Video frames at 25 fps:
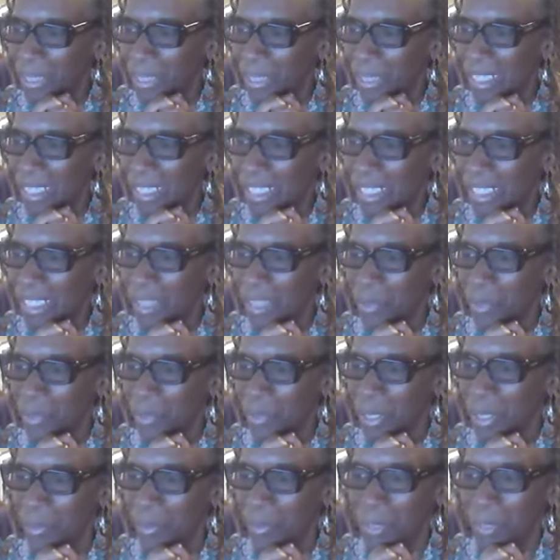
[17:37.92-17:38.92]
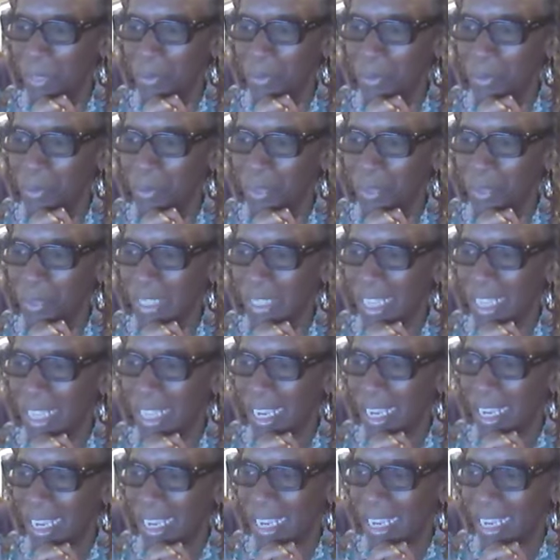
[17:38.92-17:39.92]
places where people will
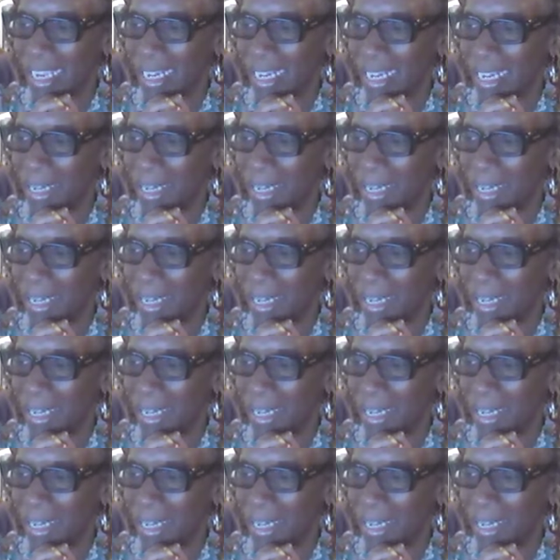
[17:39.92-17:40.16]
say,